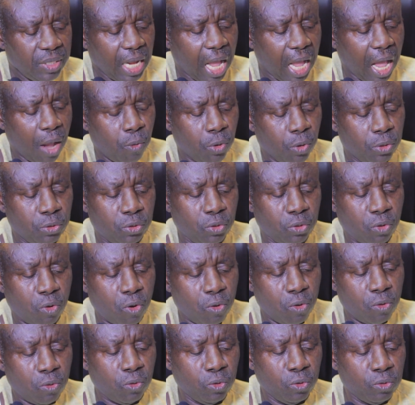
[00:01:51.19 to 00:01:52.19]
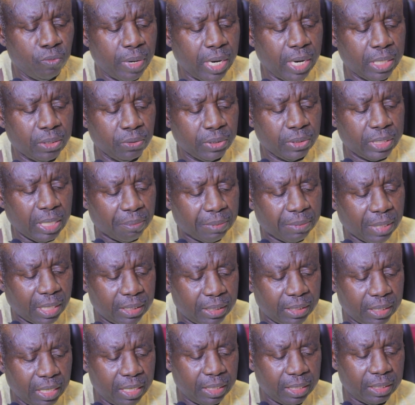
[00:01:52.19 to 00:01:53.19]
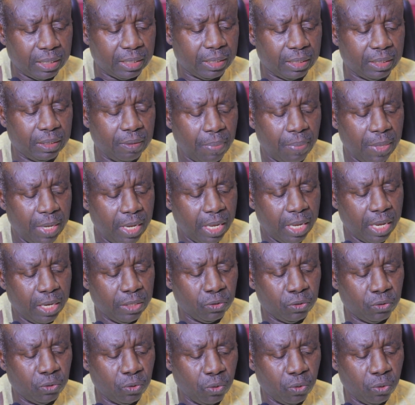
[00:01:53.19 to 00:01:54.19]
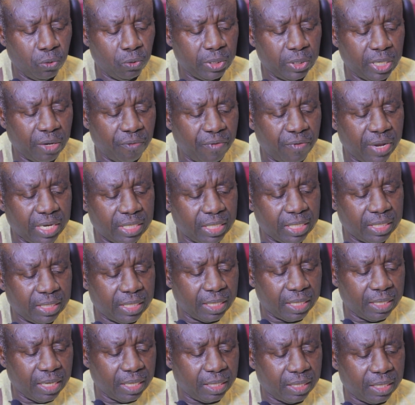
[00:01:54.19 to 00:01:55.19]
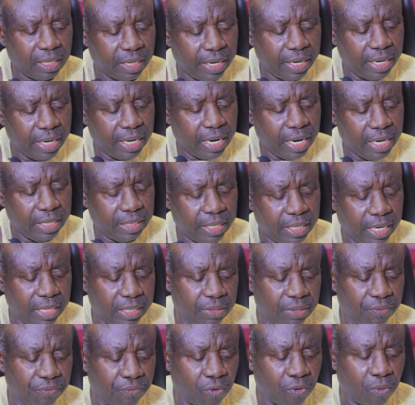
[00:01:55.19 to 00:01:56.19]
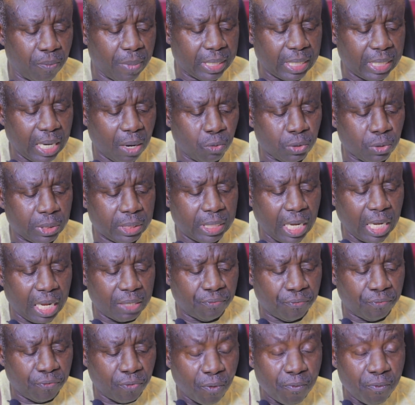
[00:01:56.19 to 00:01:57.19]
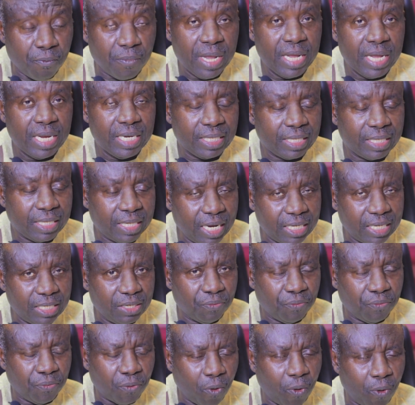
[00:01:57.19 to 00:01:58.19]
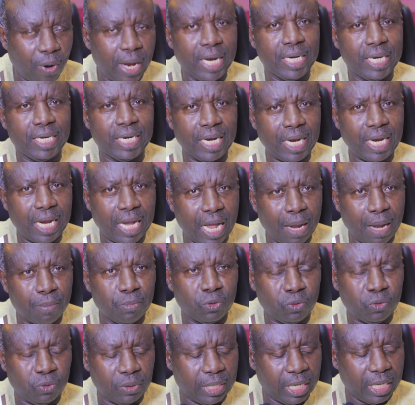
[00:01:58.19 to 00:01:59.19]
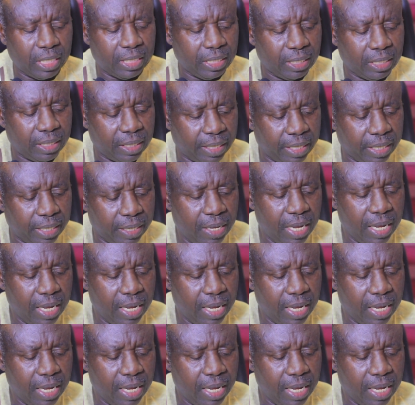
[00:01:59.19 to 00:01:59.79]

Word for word: I want to conclude Matthew chapter six, and so the verses thirty-three and thirty-four, but I will start from thirty-four and then come to thirty-three.